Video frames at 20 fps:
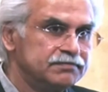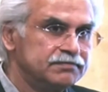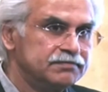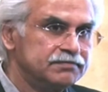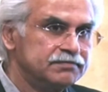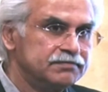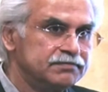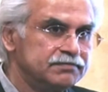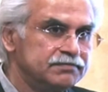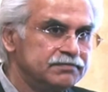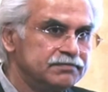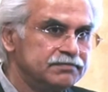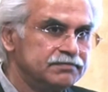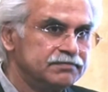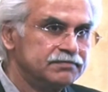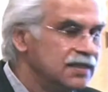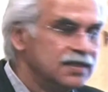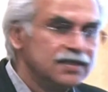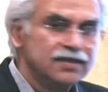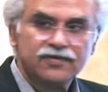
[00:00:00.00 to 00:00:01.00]
guarantee
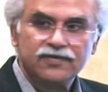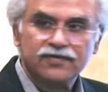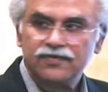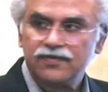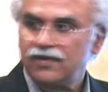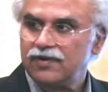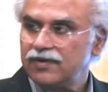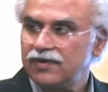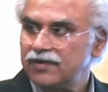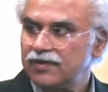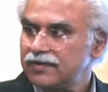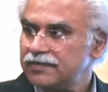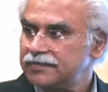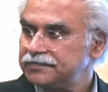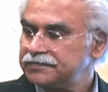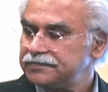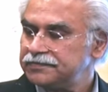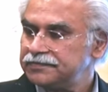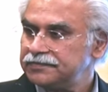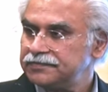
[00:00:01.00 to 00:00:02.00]

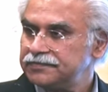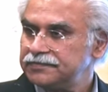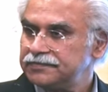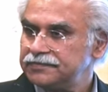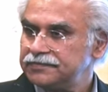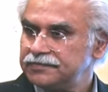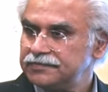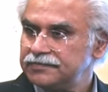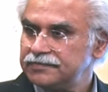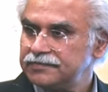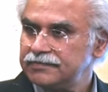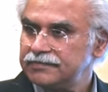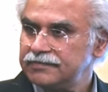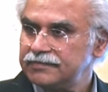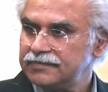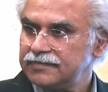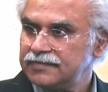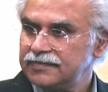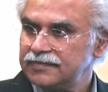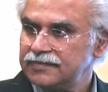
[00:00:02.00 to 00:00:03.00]
for
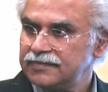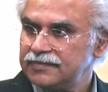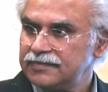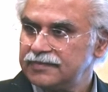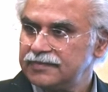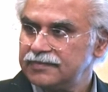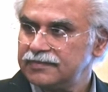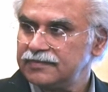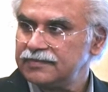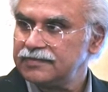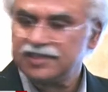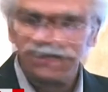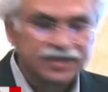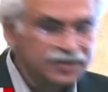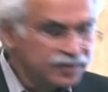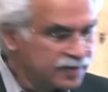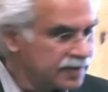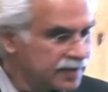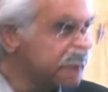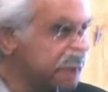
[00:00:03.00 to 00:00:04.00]

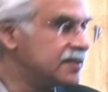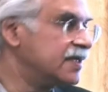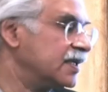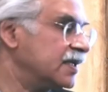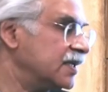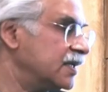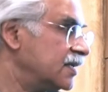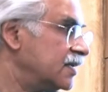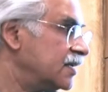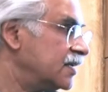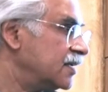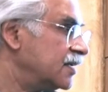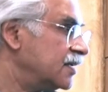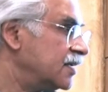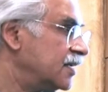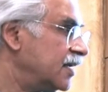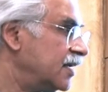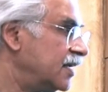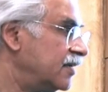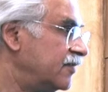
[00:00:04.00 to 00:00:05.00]
generating
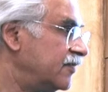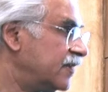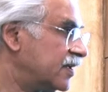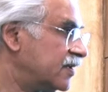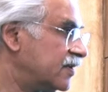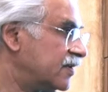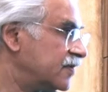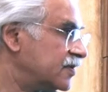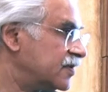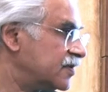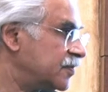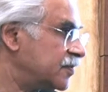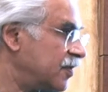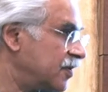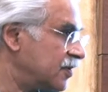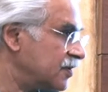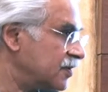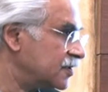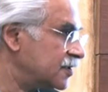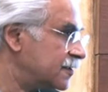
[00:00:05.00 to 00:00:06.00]
an effective
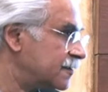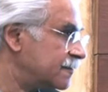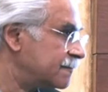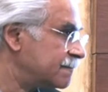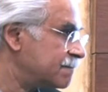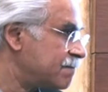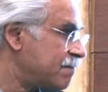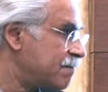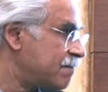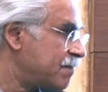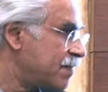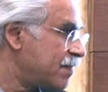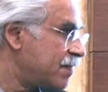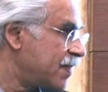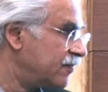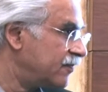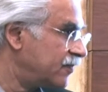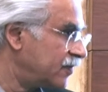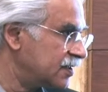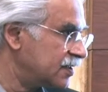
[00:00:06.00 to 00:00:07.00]
response
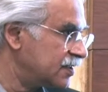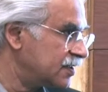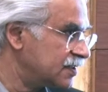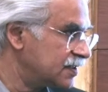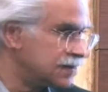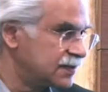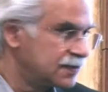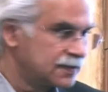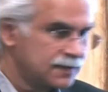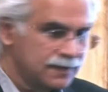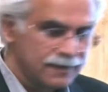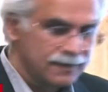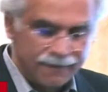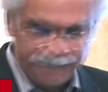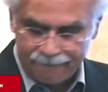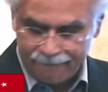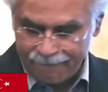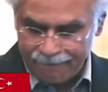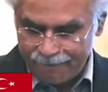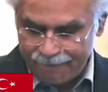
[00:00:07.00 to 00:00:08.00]
for a disease.
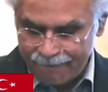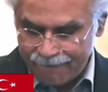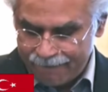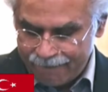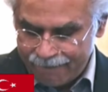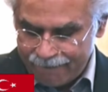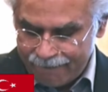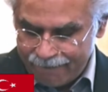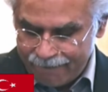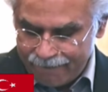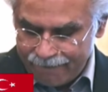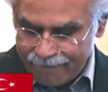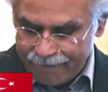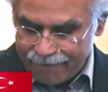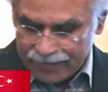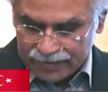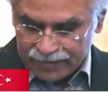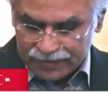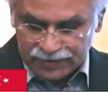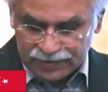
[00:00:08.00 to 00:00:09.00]

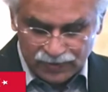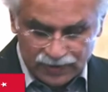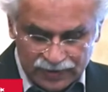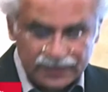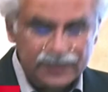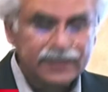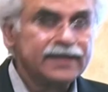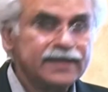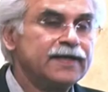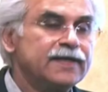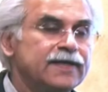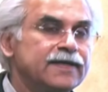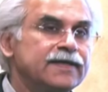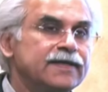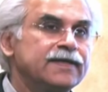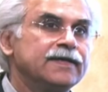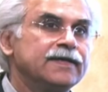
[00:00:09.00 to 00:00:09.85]
So I think